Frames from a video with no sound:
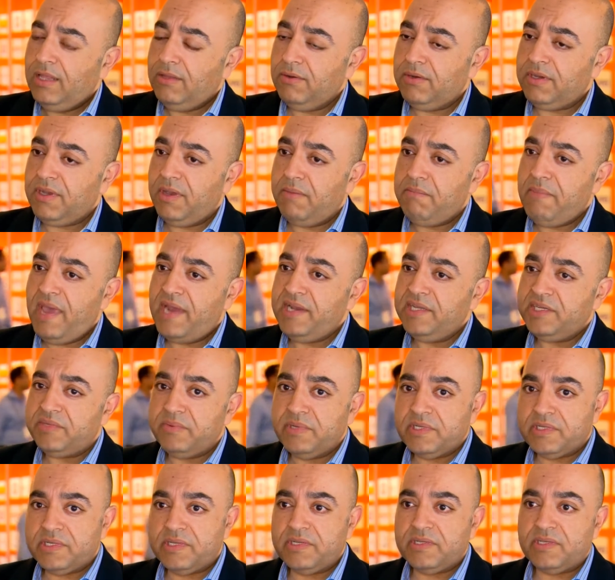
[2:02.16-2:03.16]
Look,
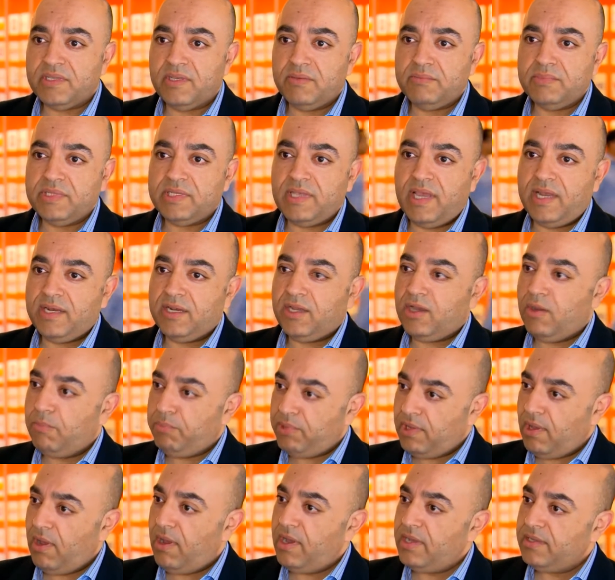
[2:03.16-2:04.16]
management systems and
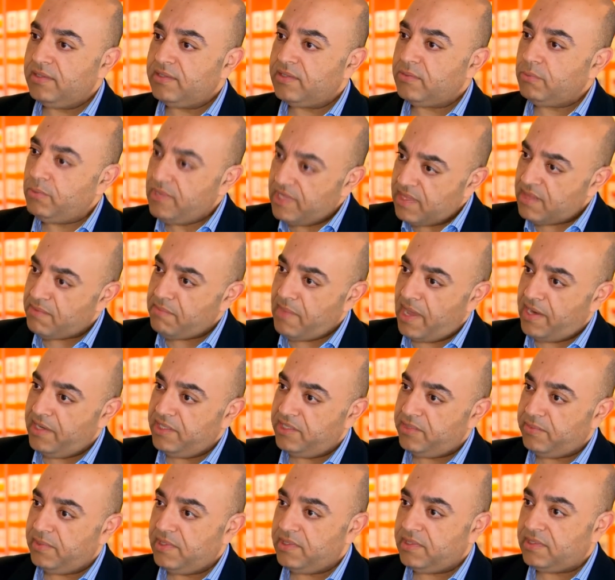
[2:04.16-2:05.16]
compliance with
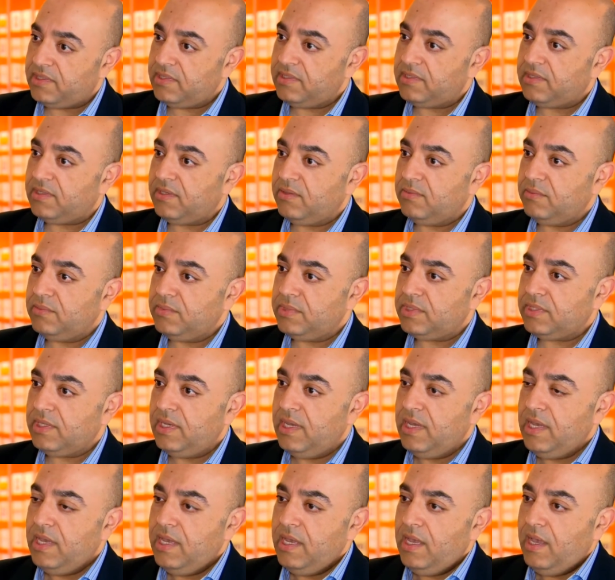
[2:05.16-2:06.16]
management systems,
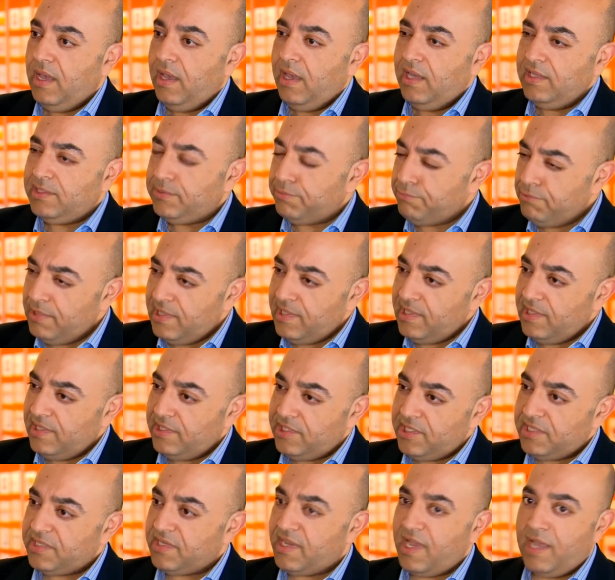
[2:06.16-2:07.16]
it
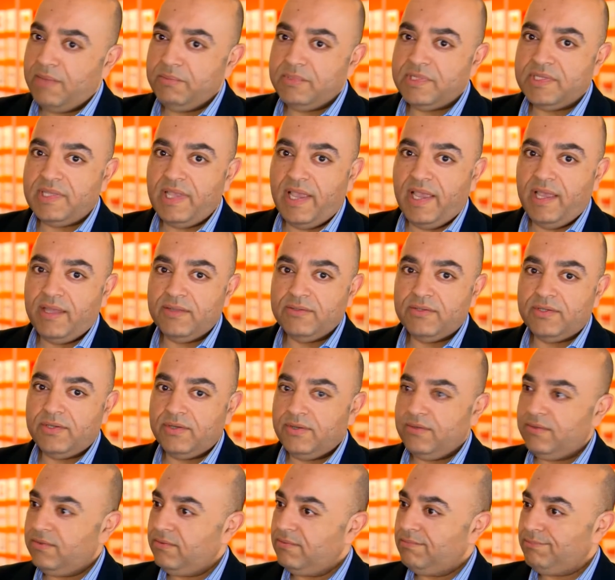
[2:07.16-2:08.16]
just comes down
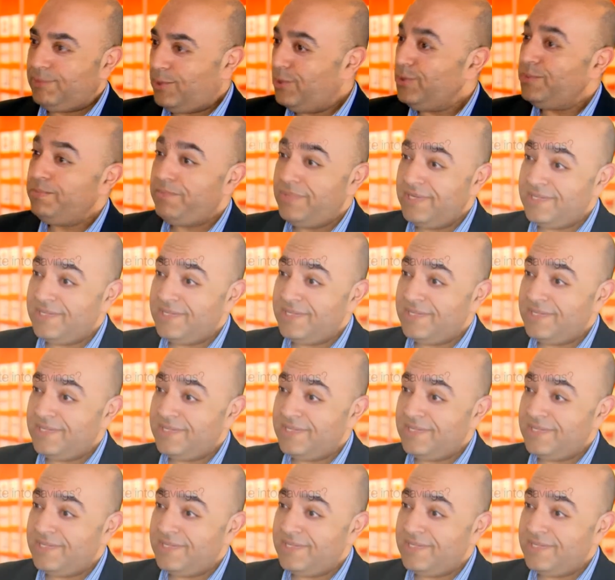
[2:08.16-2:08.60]
to good